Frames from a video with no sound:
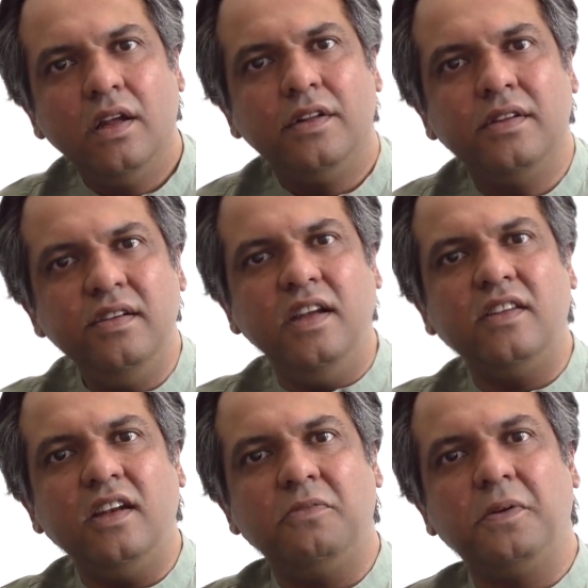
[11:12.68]
The
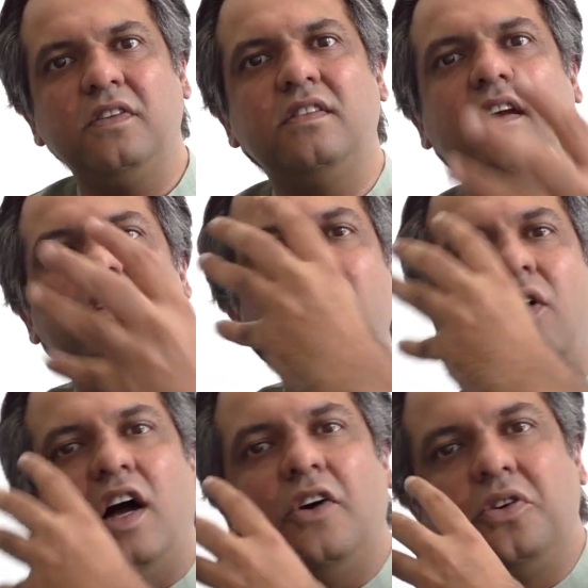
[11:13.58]
reason is because there is
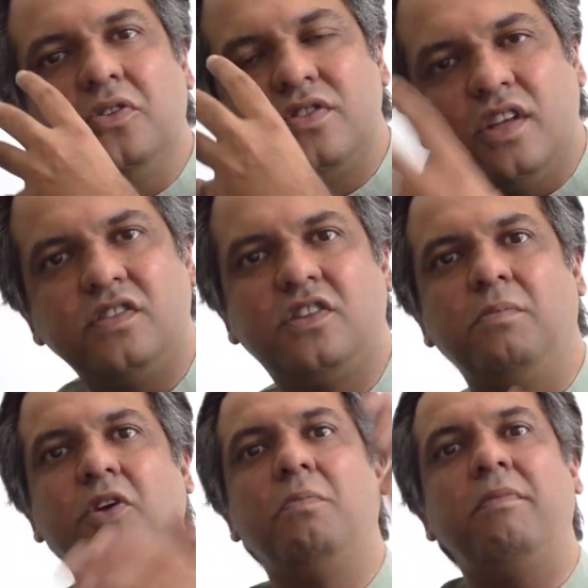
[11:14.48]
no how-to
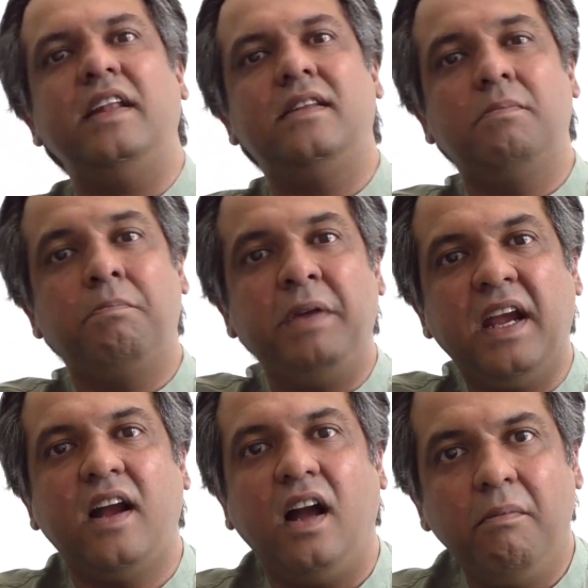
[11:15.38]
system. You
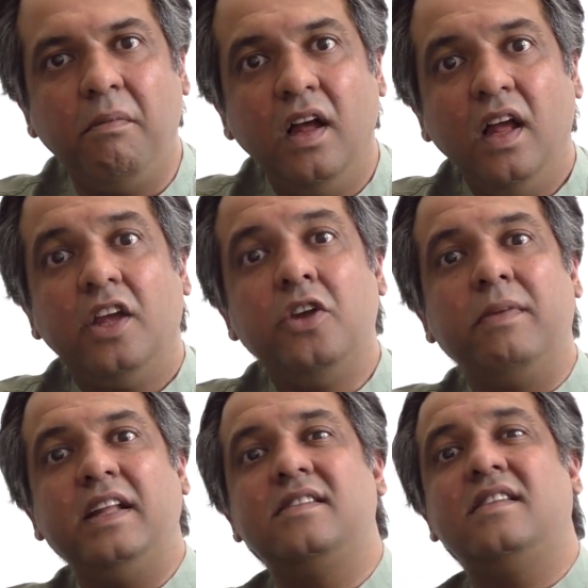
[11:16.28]

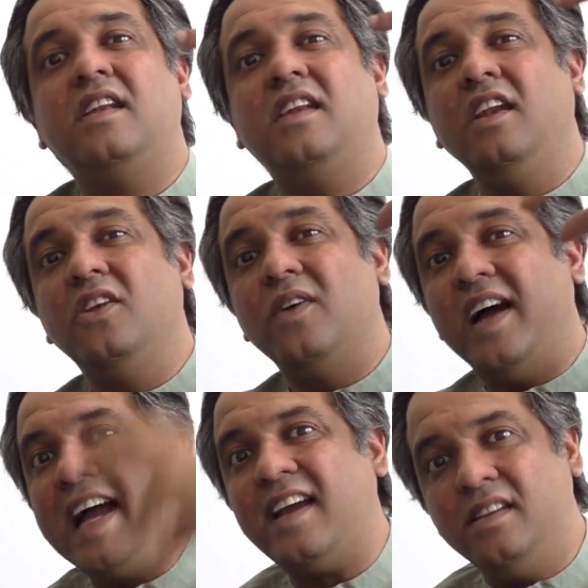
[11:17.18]
might starting to
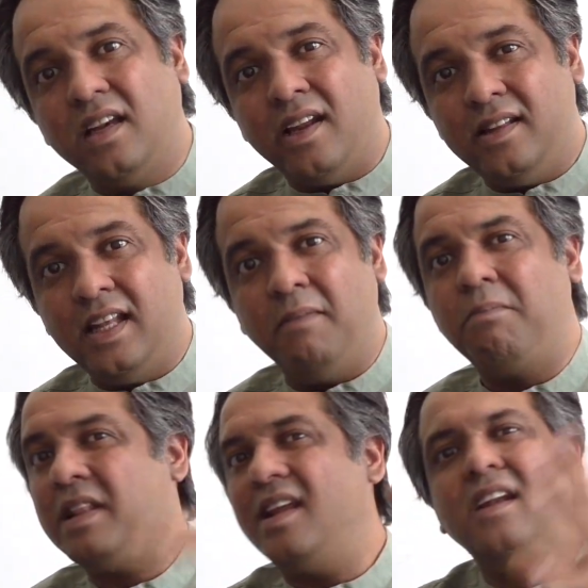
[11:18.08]
act like them,
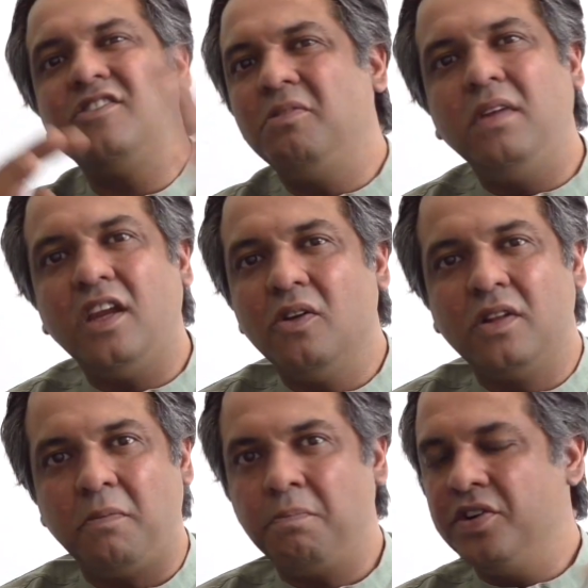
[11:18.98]
but that doesn't make you
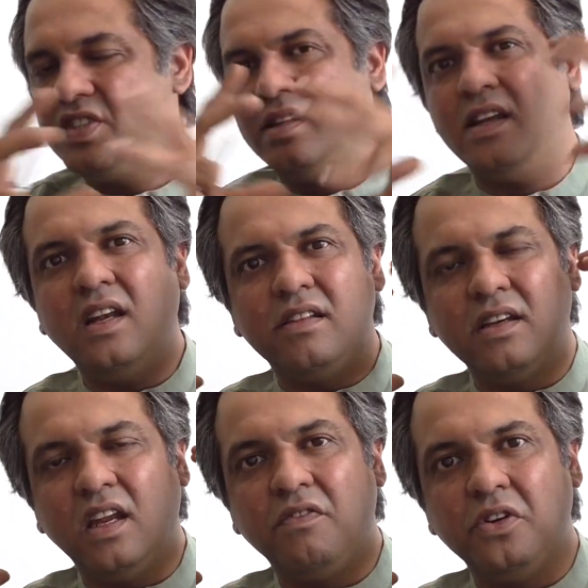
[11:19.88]
that person. That
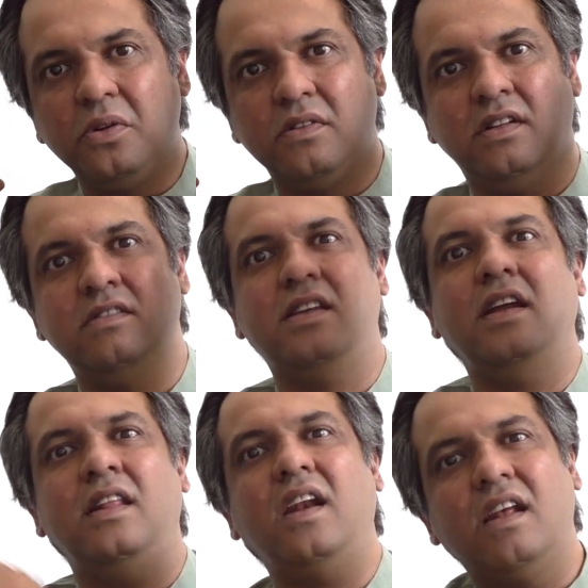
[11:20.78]
doesn't give you those
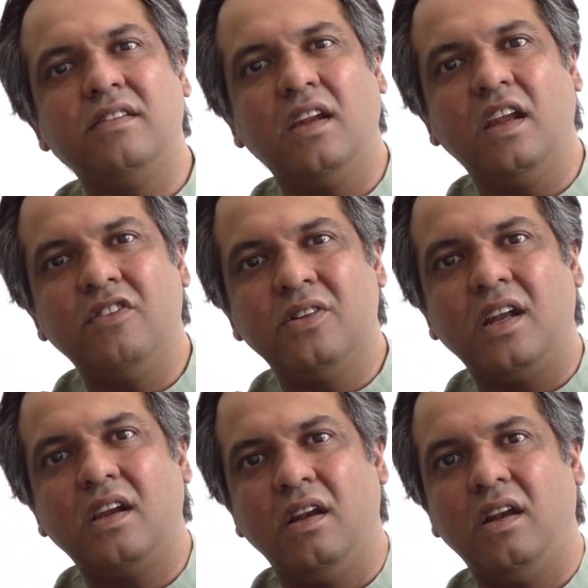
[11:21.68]
insights. That doesn't give you
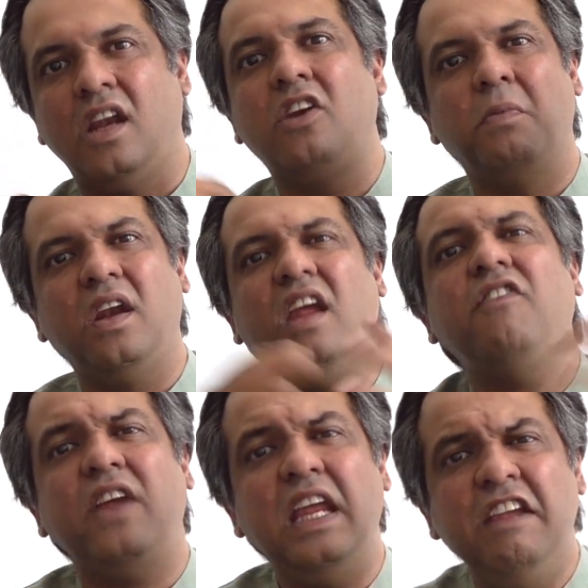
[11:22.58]
that contentment,
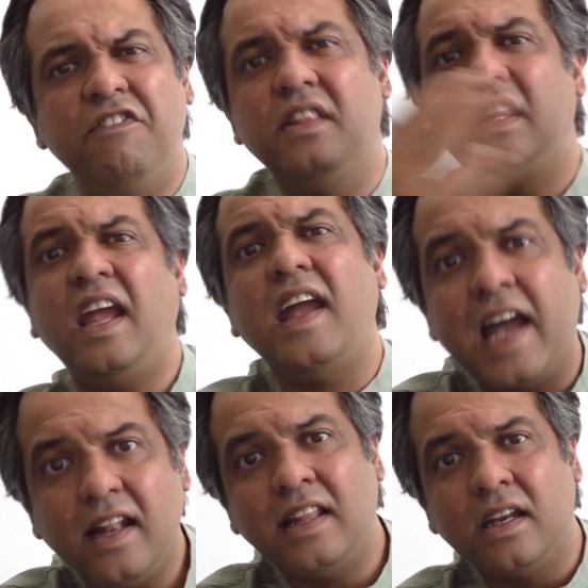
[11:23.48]
if even they
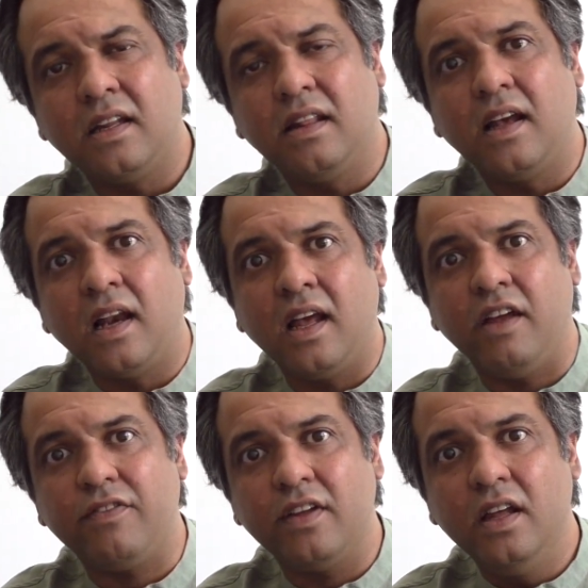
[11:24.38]
had that in their life.